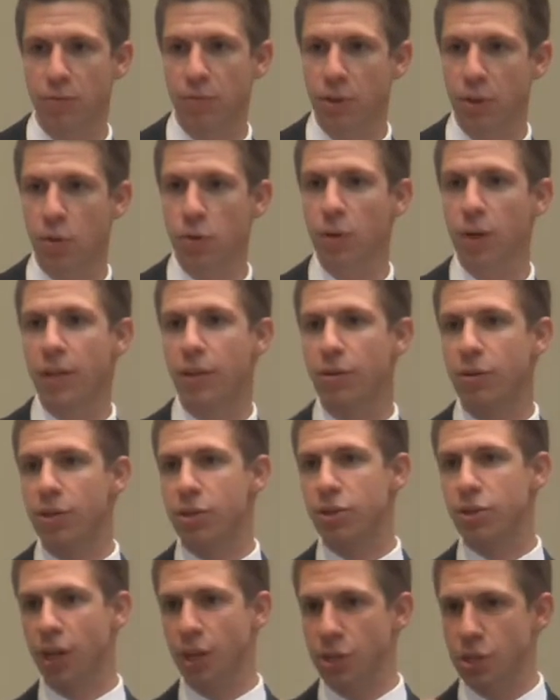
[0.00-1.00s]
view and their
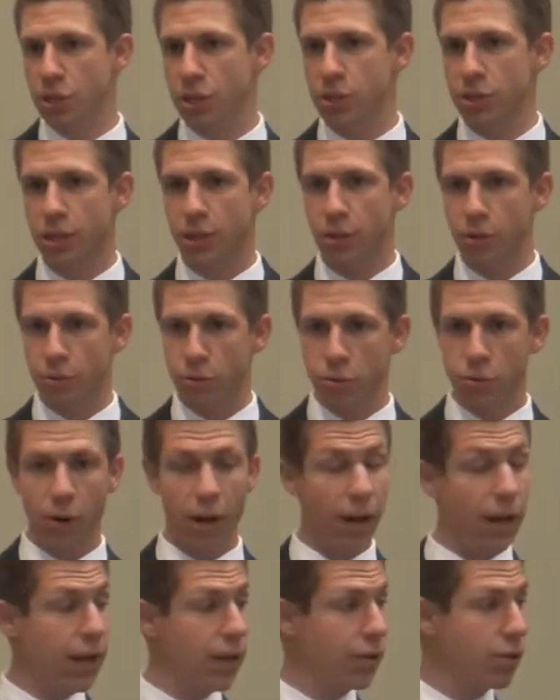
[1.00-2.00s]
discussions, and they're
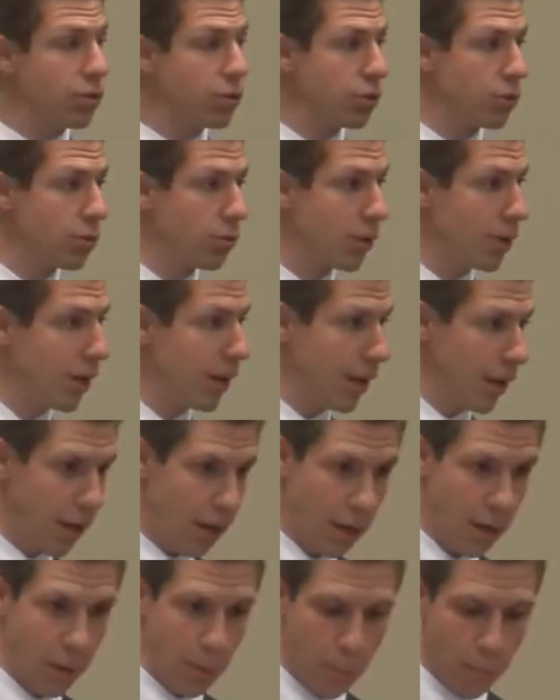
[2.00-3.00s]
trying to
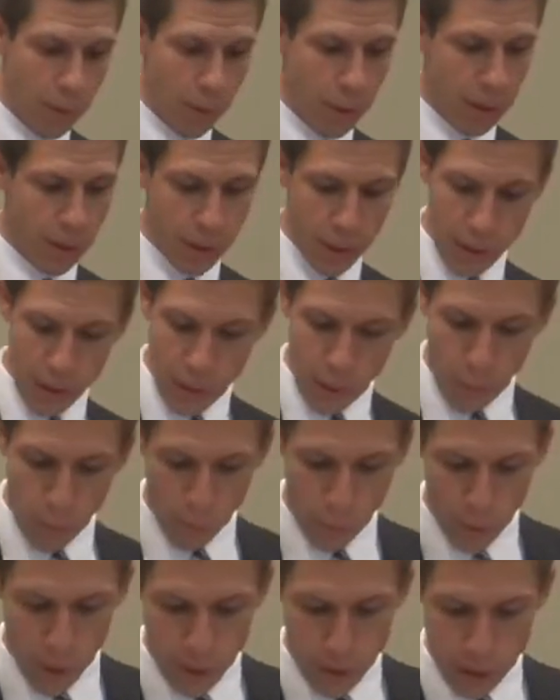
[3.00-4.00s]
um,
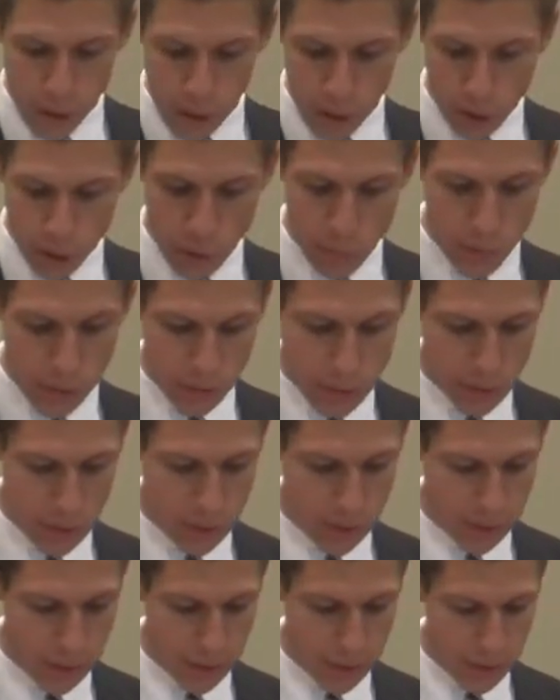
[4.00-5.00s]
win
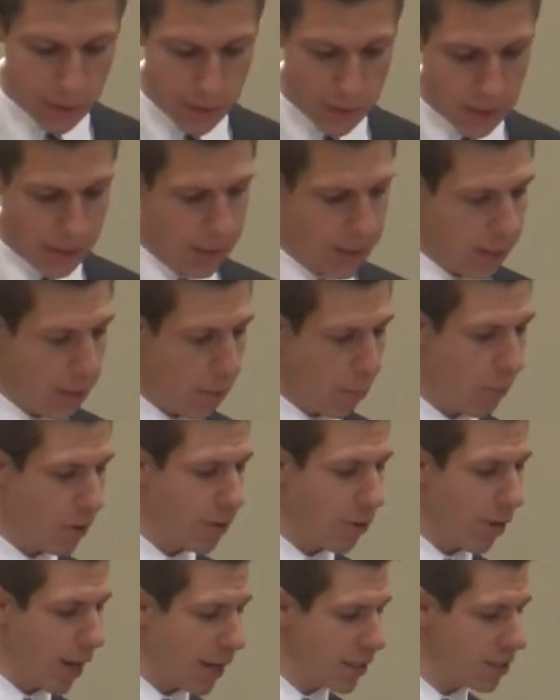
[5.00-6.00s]
arguments.
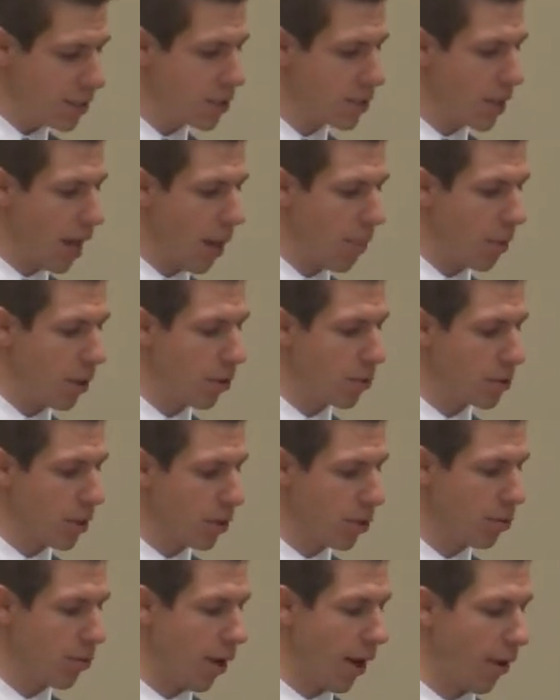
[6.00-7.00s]
When they're asked to stop, it goes
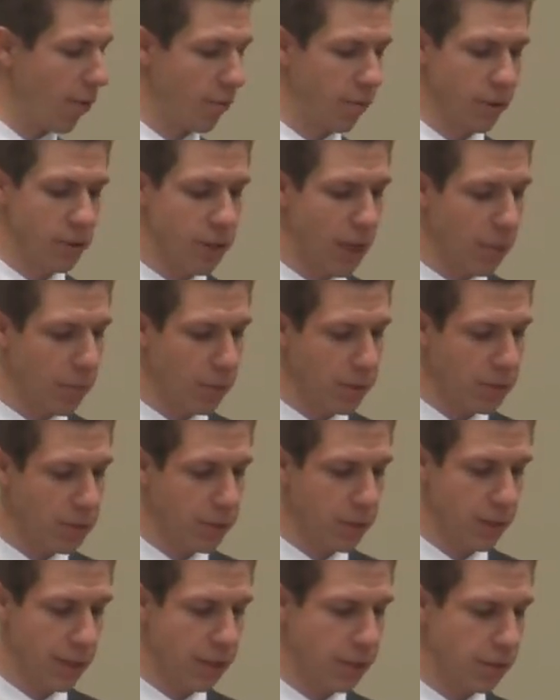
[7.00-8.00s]
underground. For example,
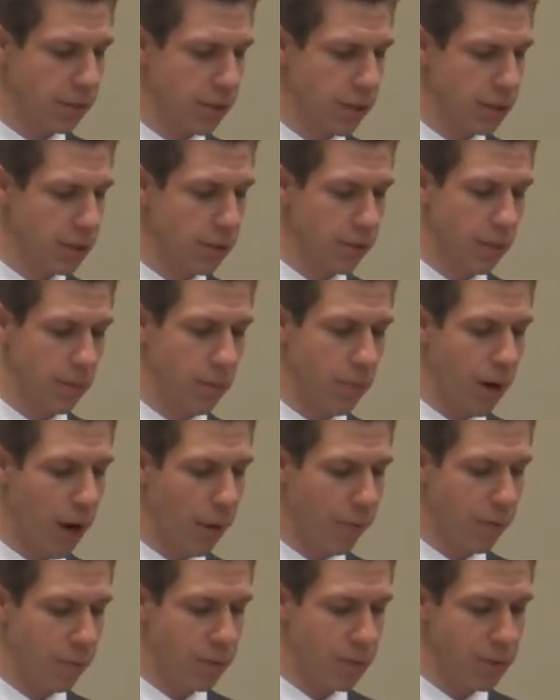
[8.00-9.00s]
let's look at, let's look at
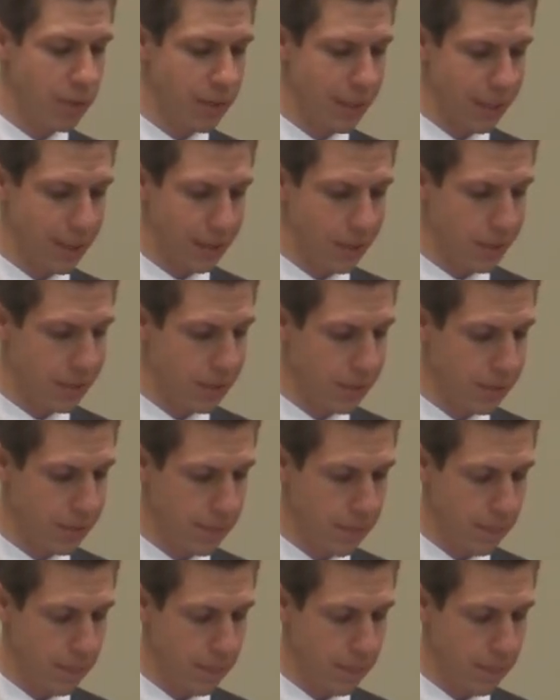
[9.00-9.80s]
Proverbs 6.